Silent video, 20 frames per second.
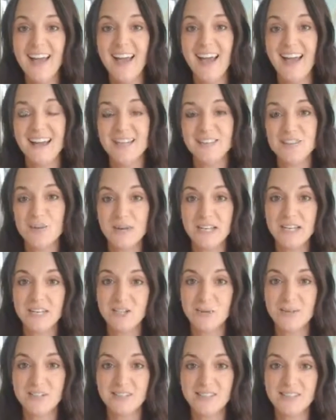and it's going
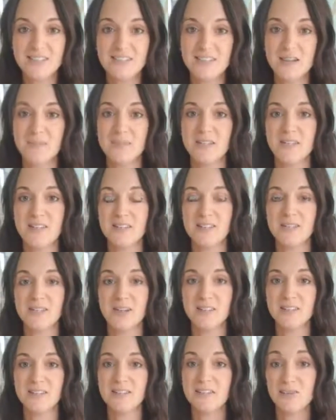into our systems, and
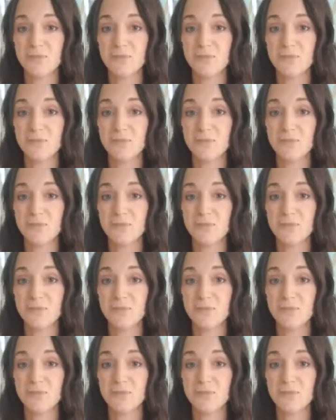it's